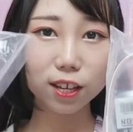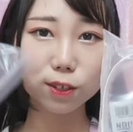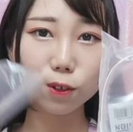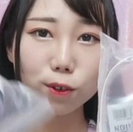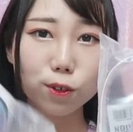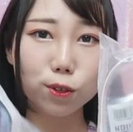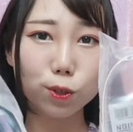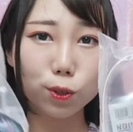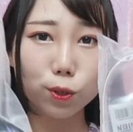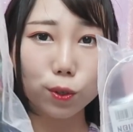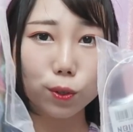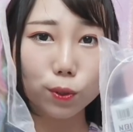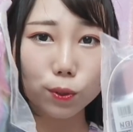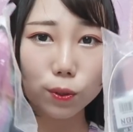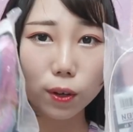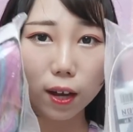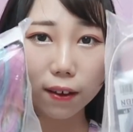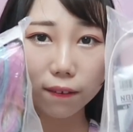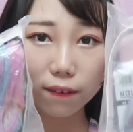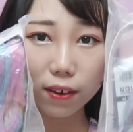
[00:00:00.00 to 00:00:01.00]
Those two
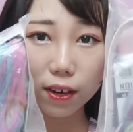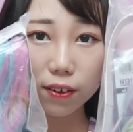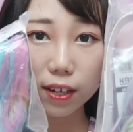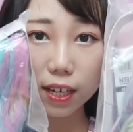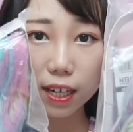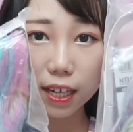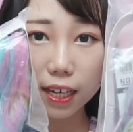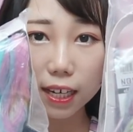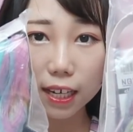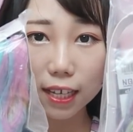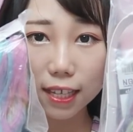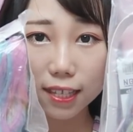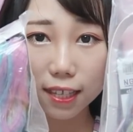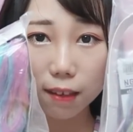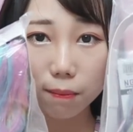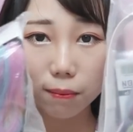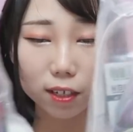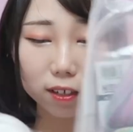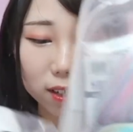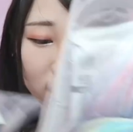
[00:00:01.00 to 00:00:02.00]
are very
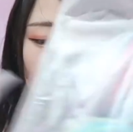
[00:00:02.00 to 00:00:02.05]
similar